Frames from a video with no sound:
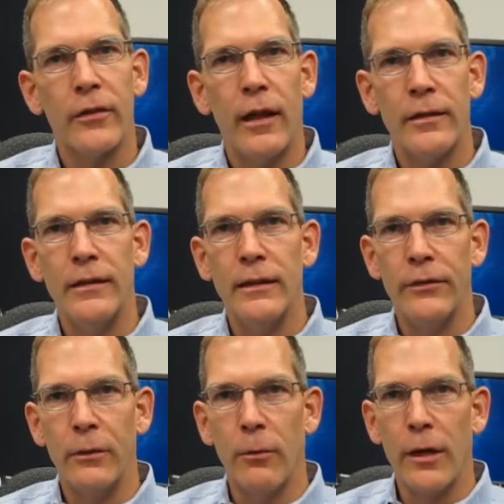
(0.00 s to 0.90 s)
o'clock in the
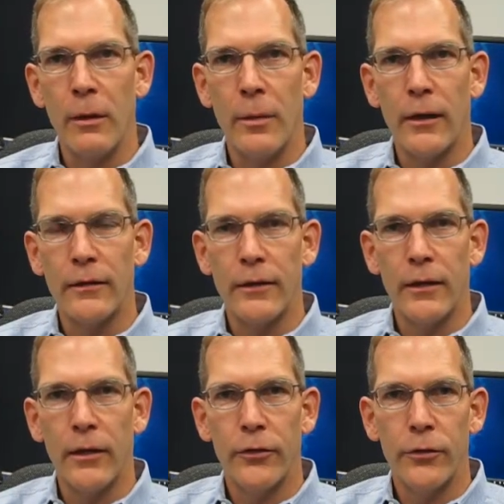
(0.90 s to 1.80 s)
evening worrying about
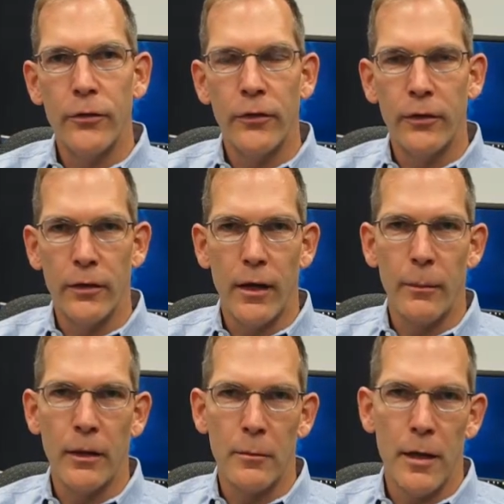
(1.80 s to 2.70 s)
uh, students and
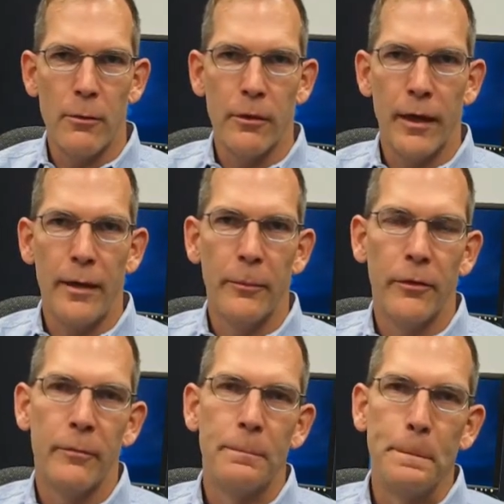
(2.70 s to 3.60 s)
helping them out with labs.